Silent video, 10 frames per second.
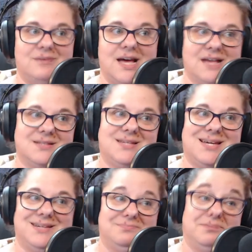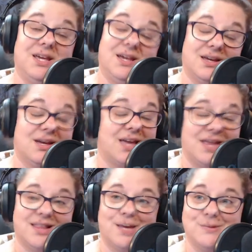as being,
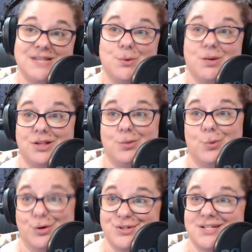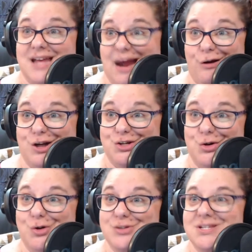again, like we said, one of the worst
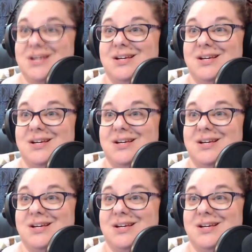characters,